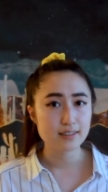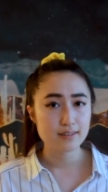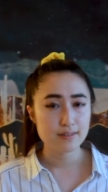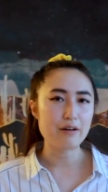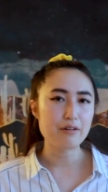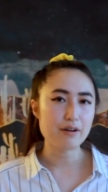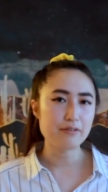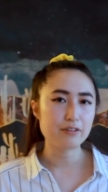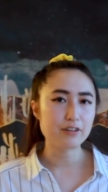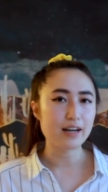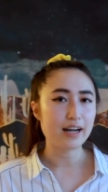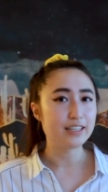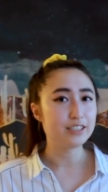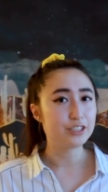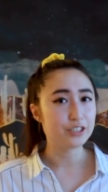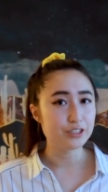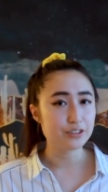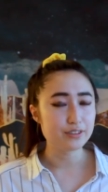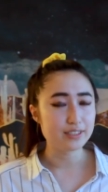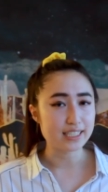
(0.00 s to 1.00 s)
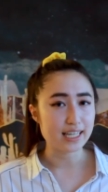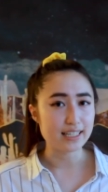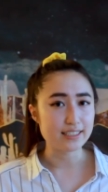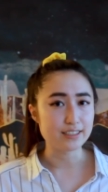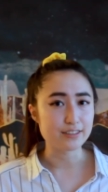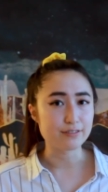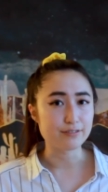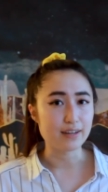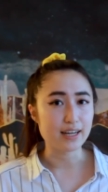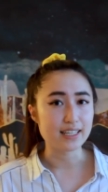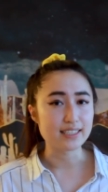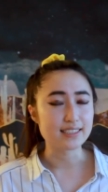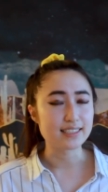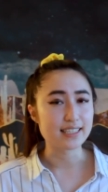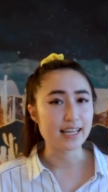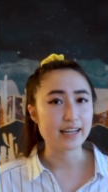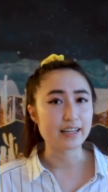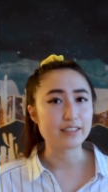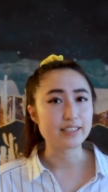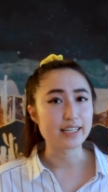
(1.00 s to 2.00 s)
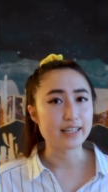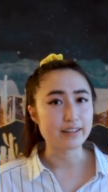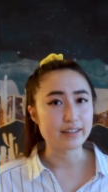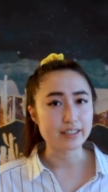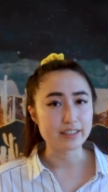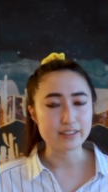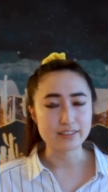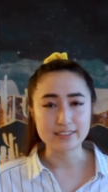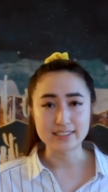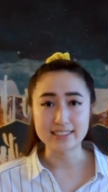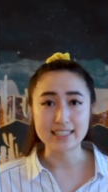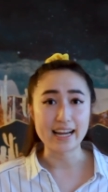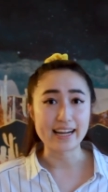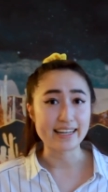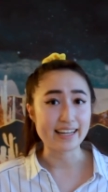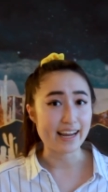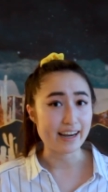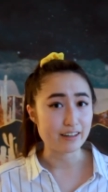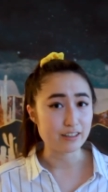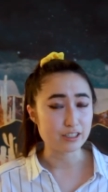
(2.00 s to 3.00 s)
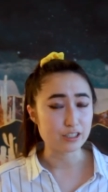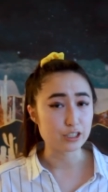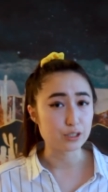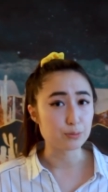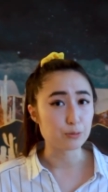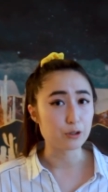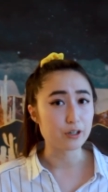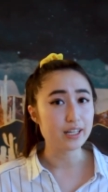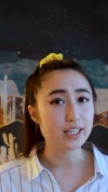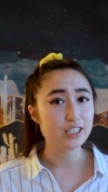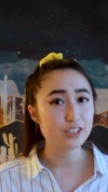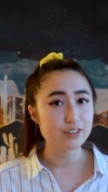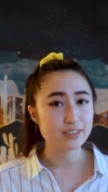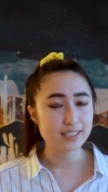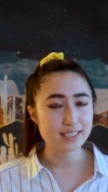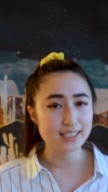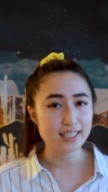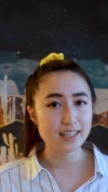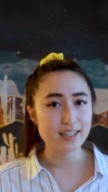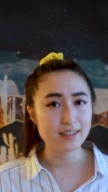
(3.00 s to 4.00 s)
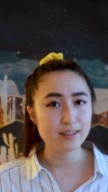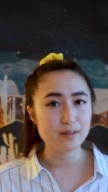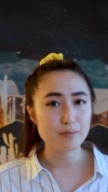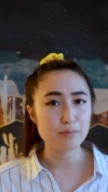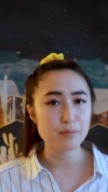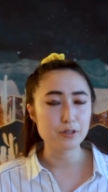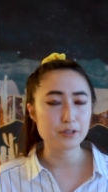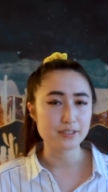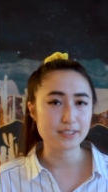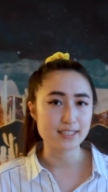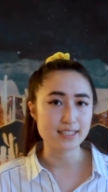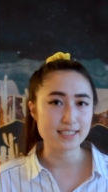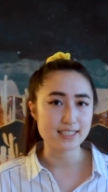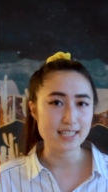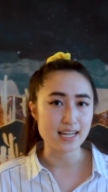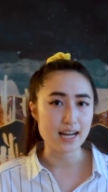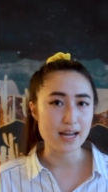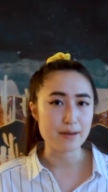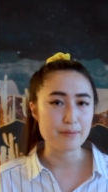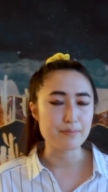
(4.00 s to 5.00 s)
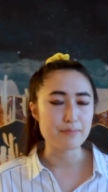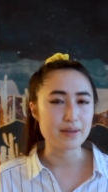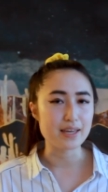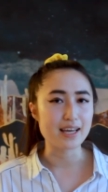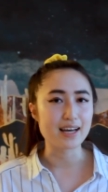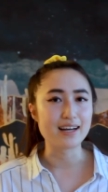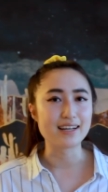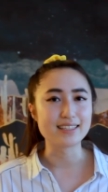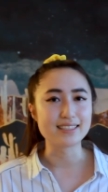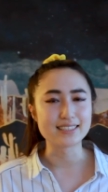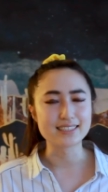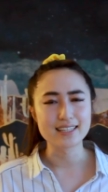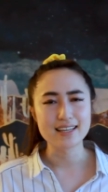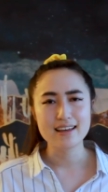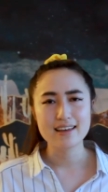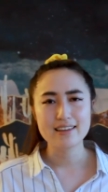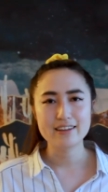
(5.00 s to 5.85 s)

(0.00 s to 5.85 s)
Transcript: However, I do tend to find secondary or side characters more interesting most of the time because